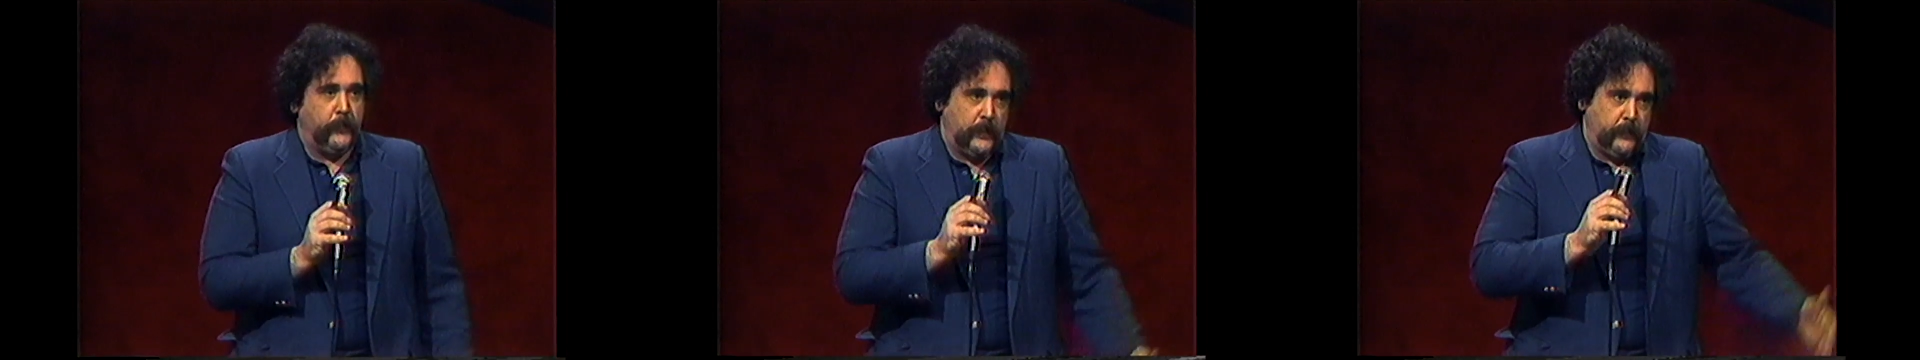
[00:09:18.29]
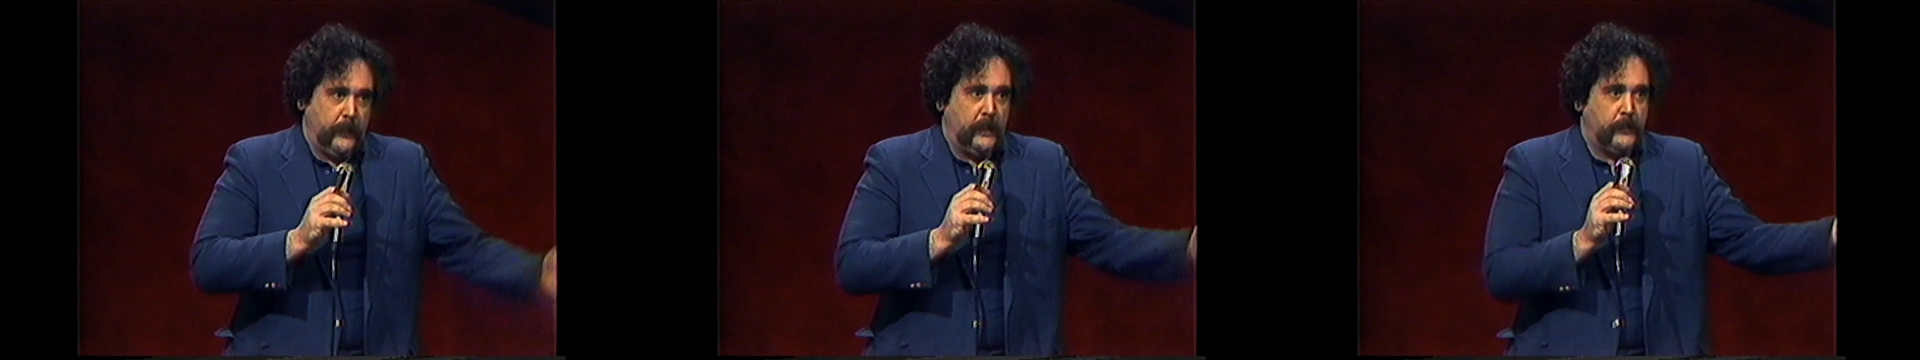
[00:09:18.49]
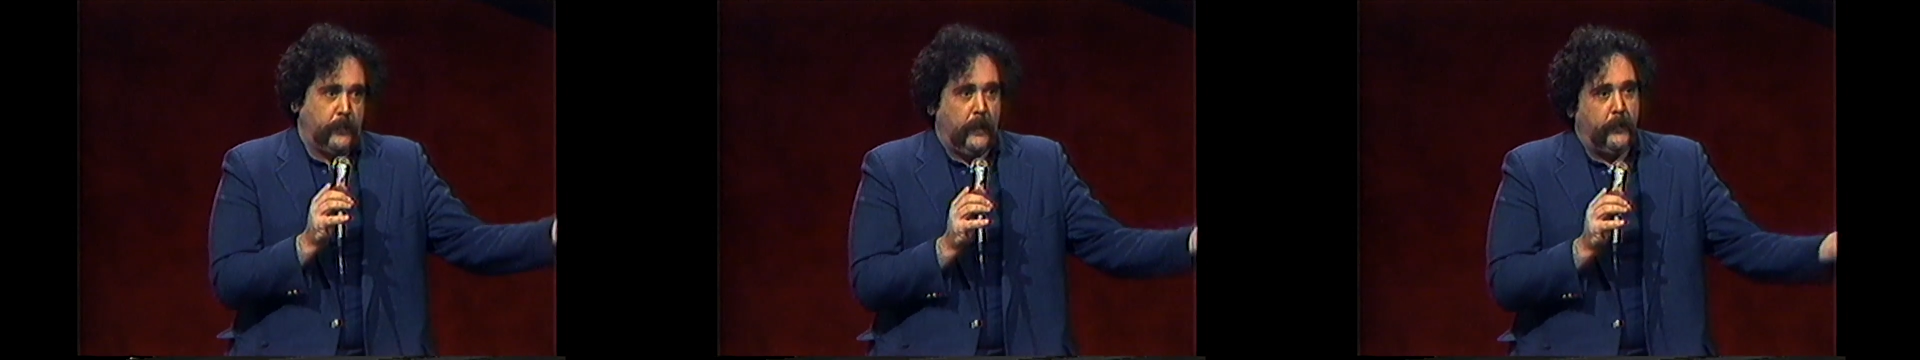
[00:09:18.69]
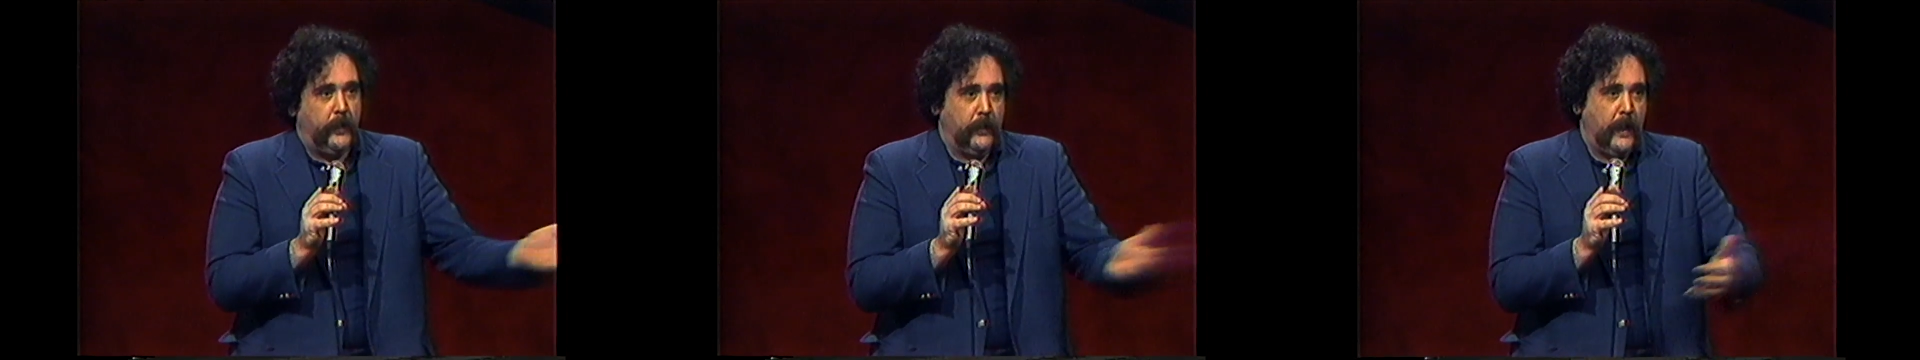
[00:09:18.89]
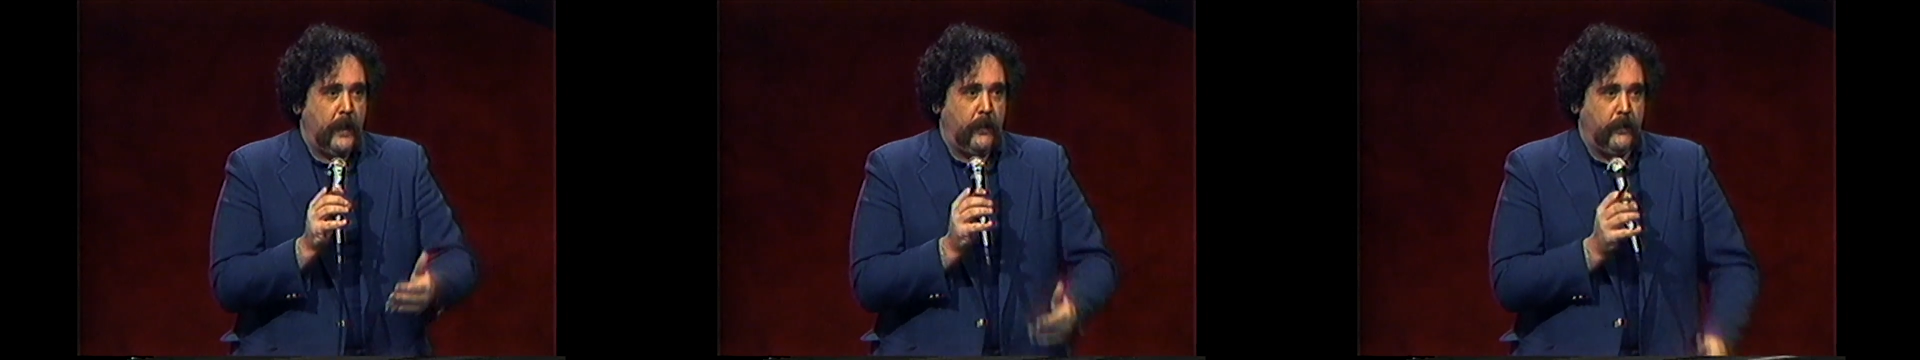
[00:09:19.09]
which means probably
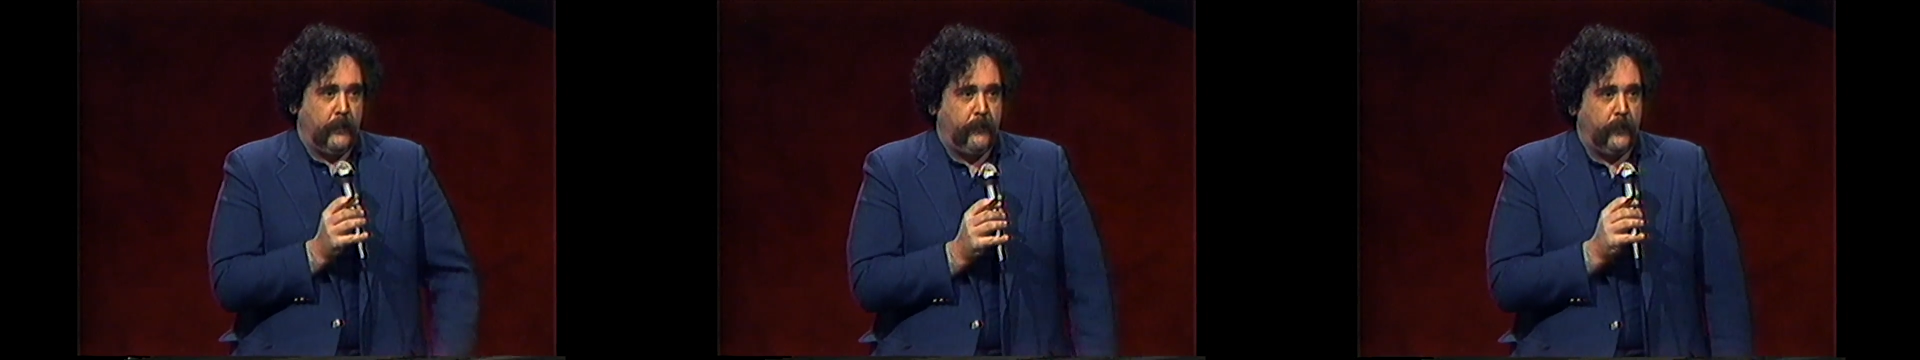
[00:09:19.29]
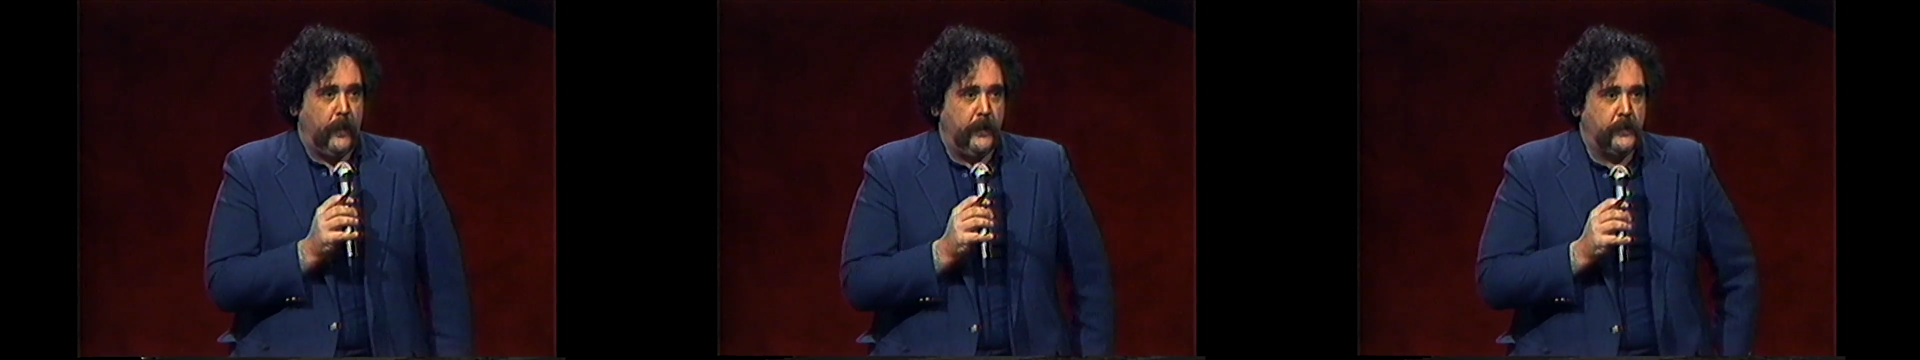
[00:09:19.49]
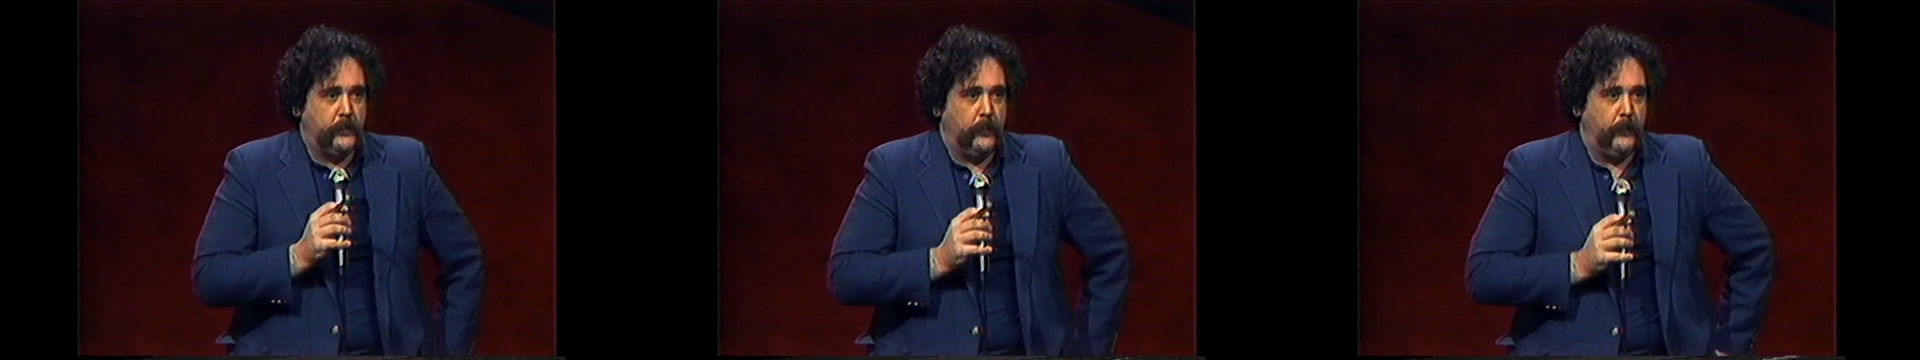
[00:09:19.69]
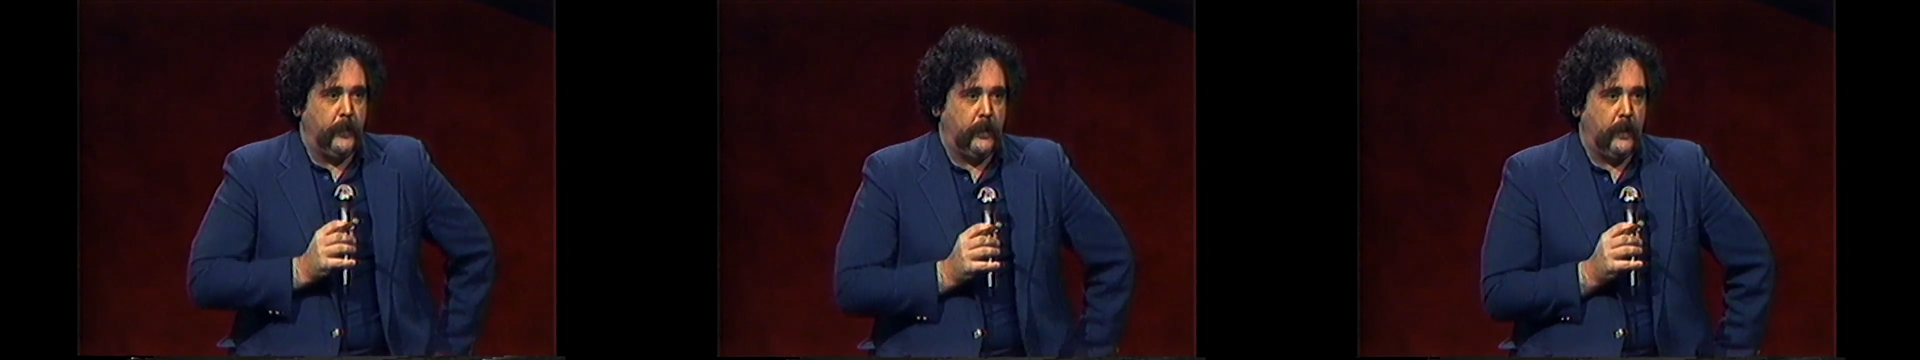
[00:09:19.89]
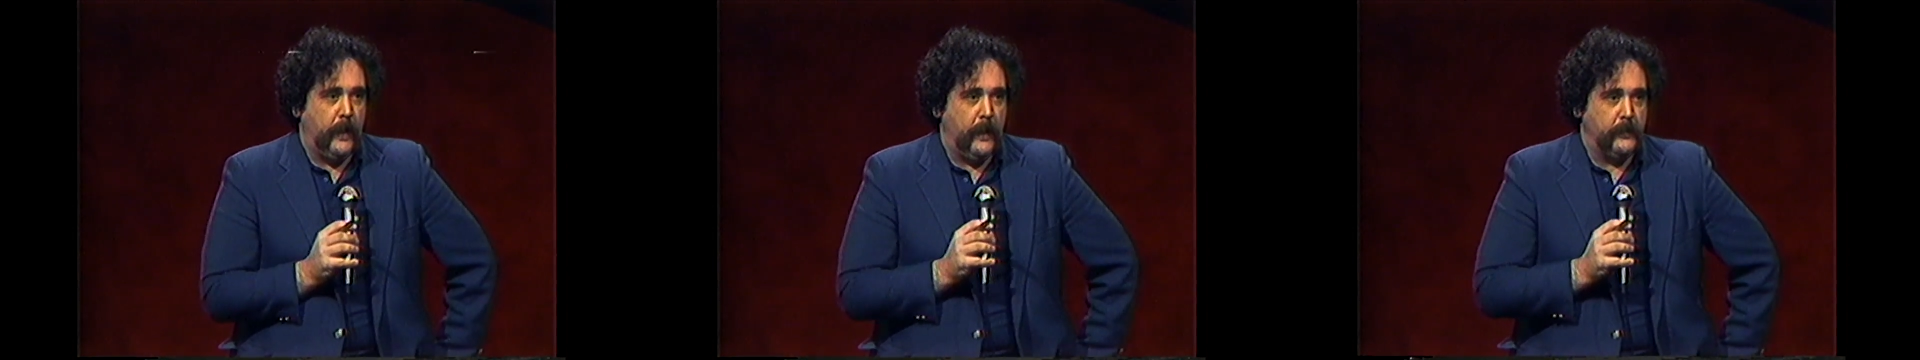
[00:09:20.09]
a lot of their flights will be
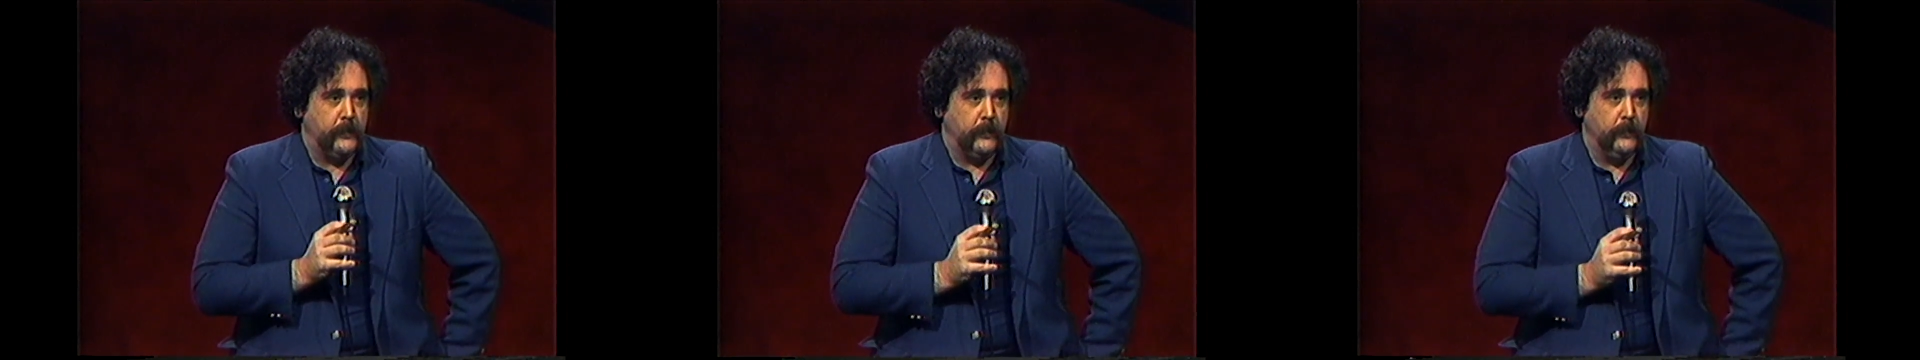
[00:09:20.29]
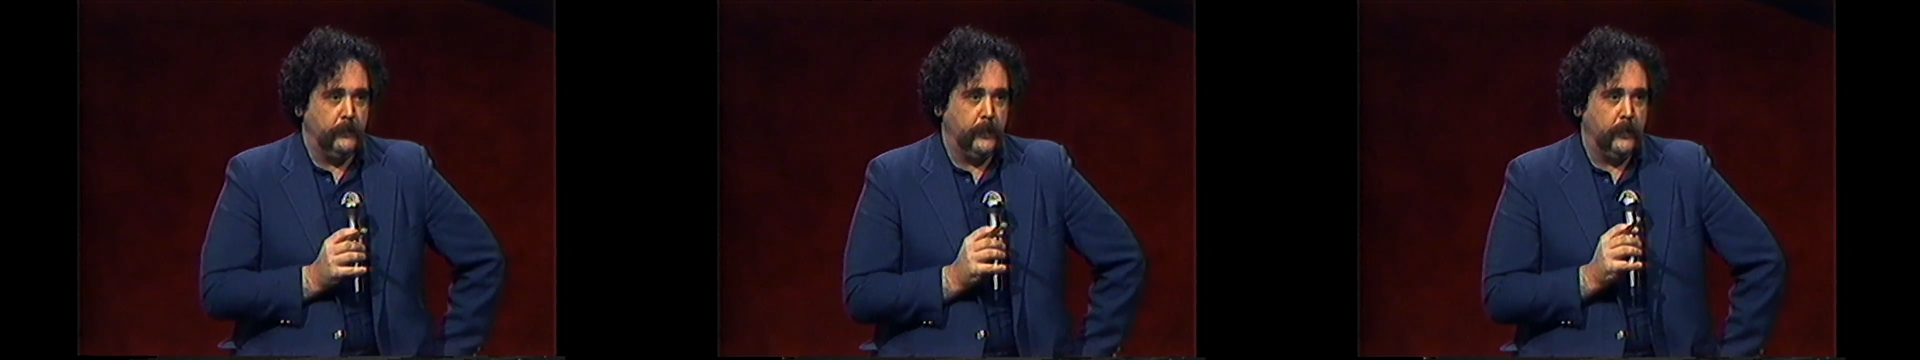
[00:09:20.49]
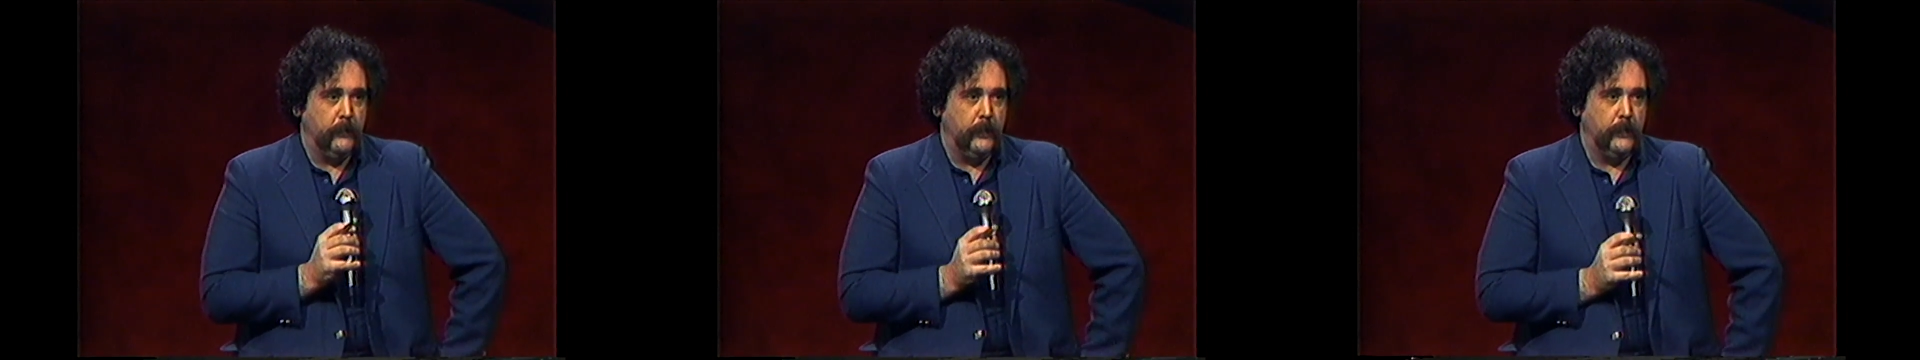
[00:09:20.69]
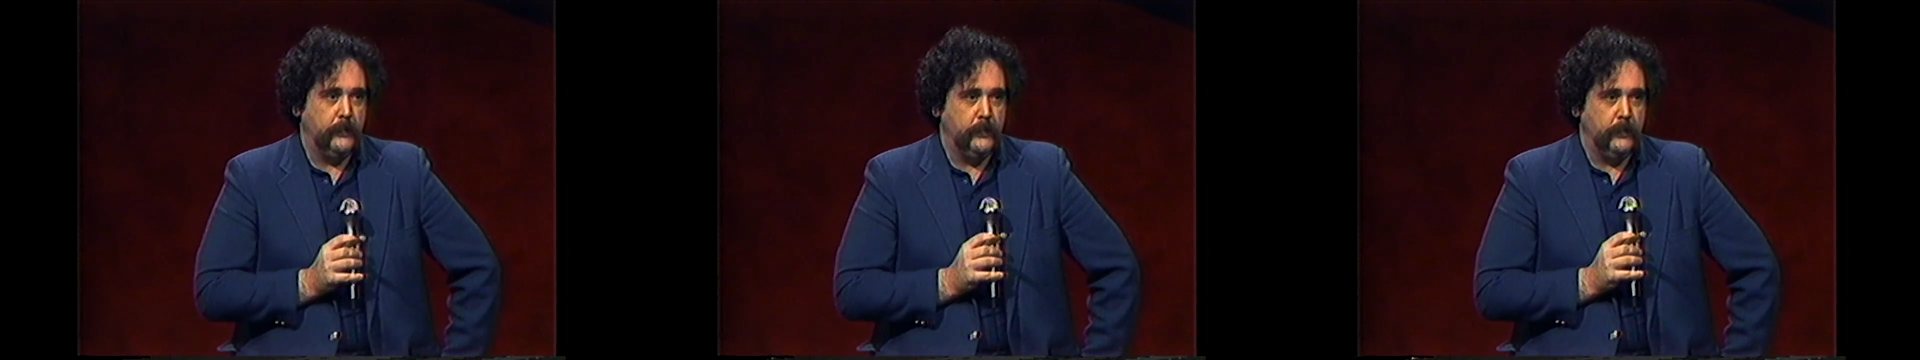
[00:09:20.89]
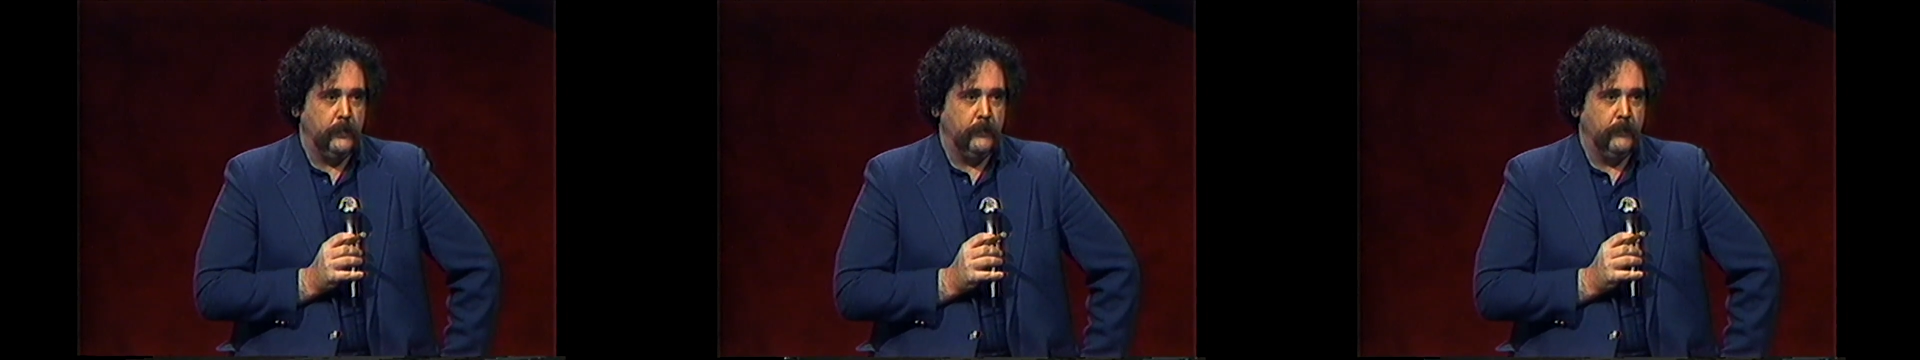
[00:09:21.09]
canceled, but I'm not sure.